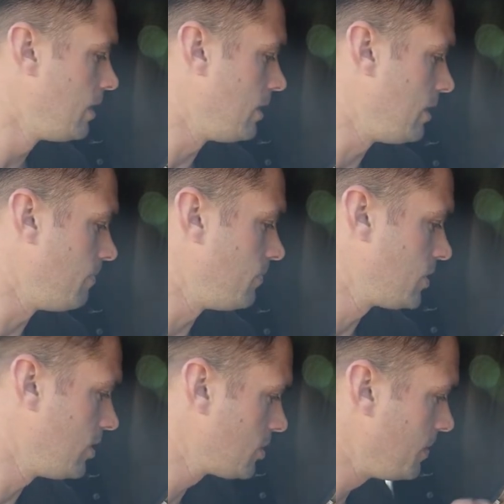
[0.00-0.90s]

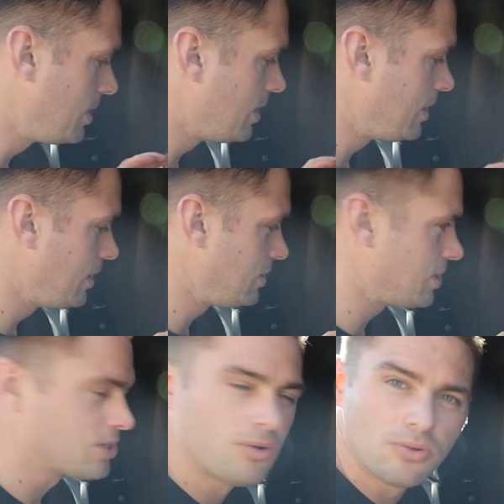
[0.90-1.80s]
So this will be good
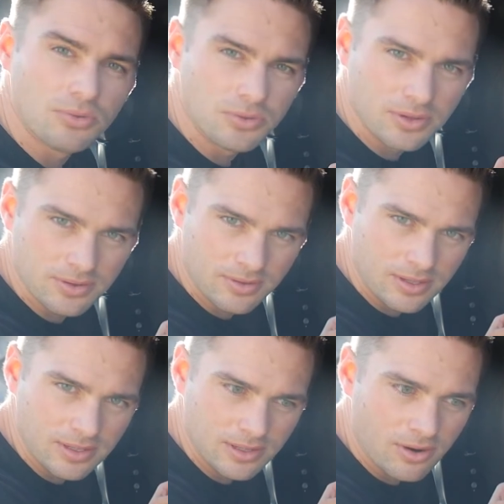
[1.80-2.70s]
just to hold
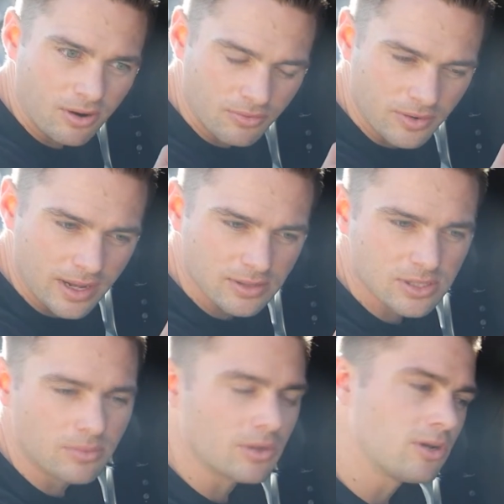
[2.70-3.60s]
the car for now.
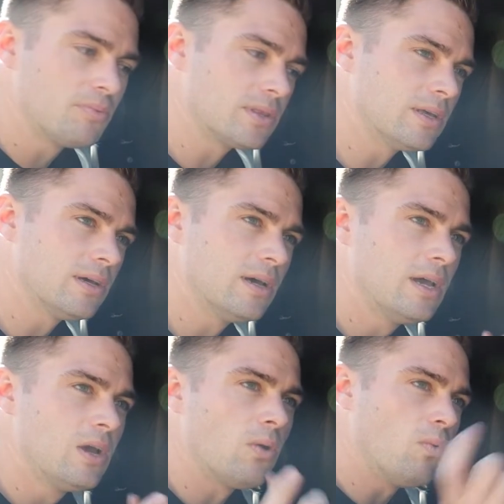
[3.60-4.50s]
So I'm going to go put the
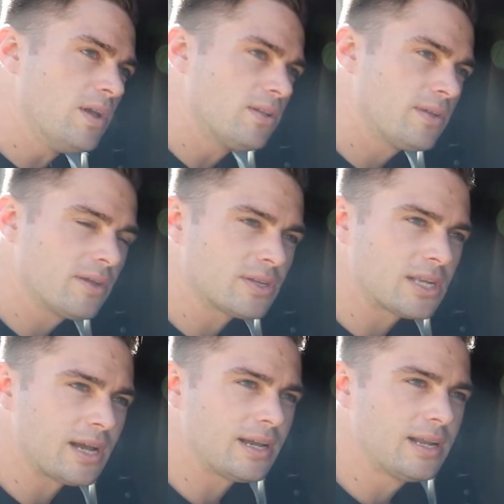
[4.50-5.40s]
wheel on the other
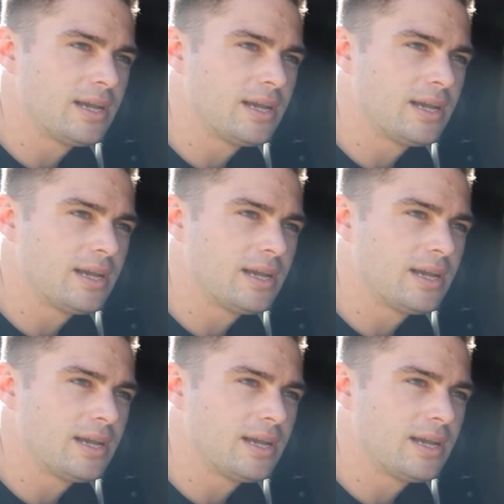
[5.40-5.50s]
side,